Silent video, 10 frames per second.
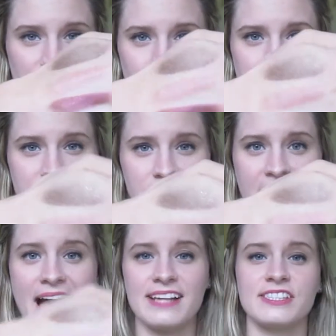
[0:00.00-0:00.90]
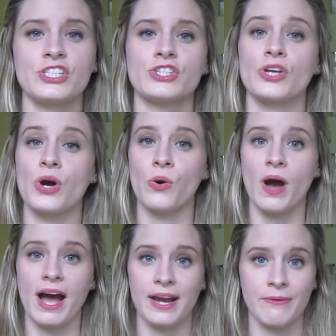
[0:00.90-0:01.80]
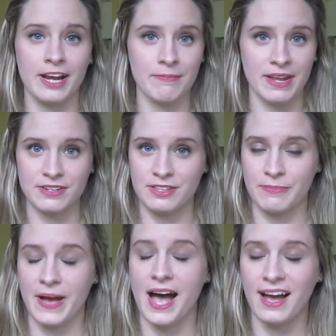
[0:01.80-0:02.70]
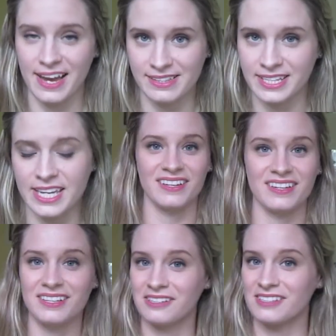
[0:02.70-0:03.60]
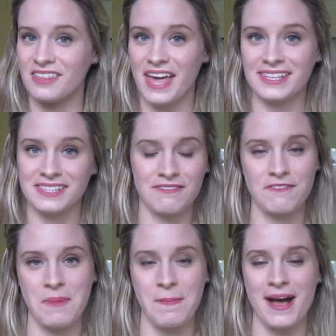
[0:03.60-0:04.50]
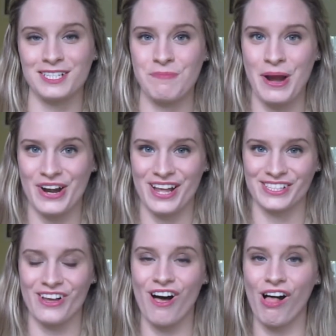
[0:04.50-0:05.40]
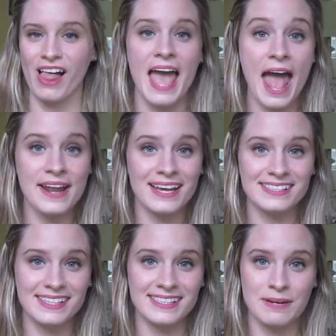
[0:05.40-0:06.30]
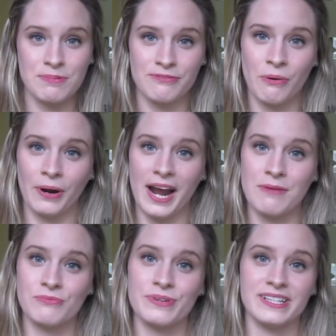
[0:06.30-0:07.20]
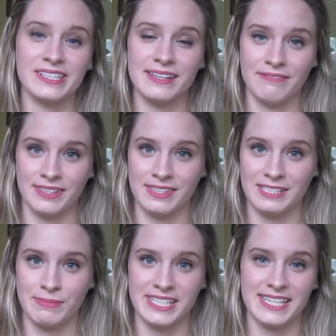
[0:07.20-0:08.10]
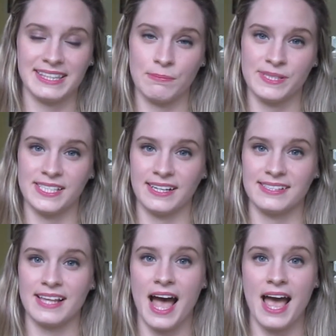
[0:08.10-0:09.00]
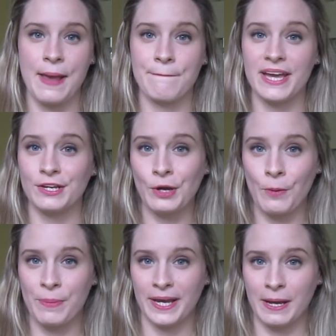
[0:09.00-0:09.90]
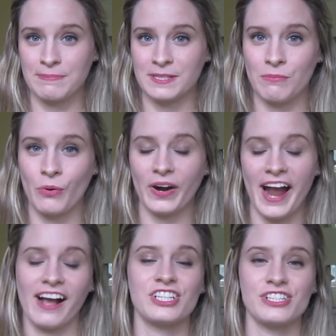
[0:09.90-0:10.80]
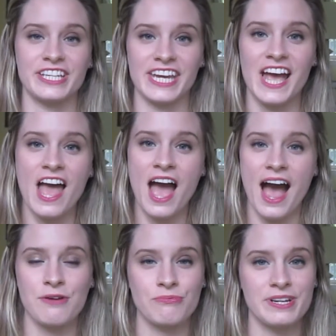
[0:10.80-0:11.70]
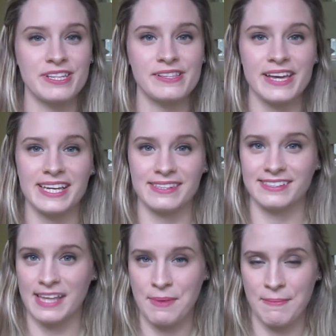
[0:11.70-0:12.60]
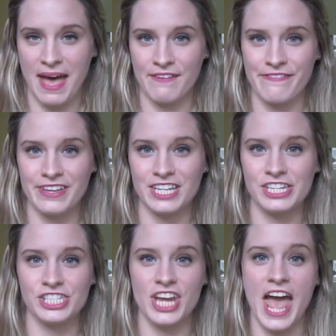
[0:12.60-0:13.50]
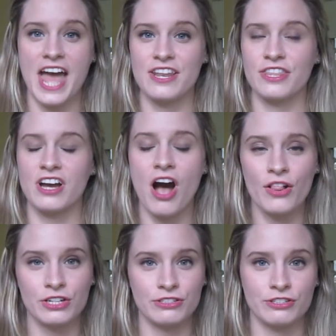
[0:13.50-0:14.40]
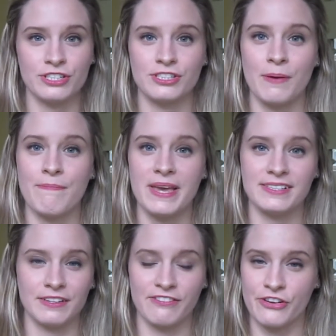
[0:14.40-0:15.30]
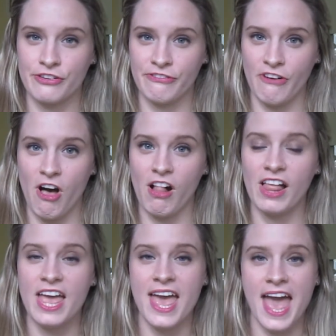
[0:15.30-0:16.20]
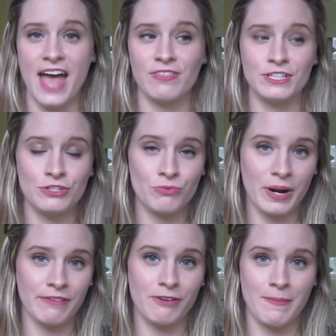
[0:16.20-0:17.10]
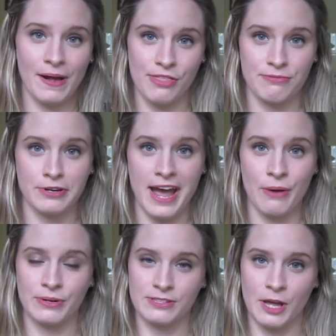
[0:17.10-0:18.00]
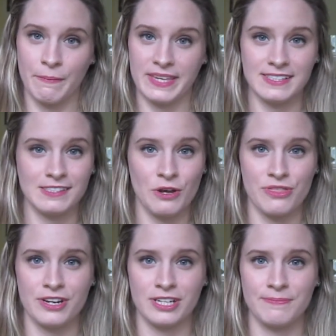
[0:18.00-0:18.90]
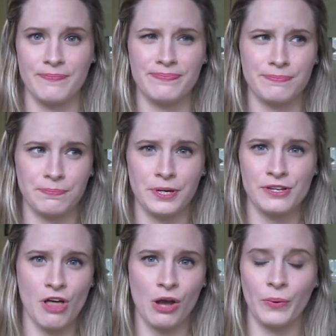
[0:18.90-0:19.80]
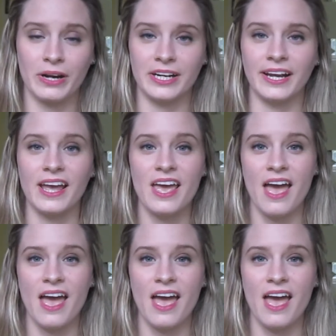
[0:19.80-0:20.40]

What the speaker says: They really last, so I recommend them highly. So that's it for my Posh Paradise haul. And as I said before, I'm really loving these Mattene lipsticks. I might go pick up some more actually. I really like the semi-matte finish, and the colors are just amazing for the fall. And they do wear for about 3 hours on me, so they're pretty long wearing.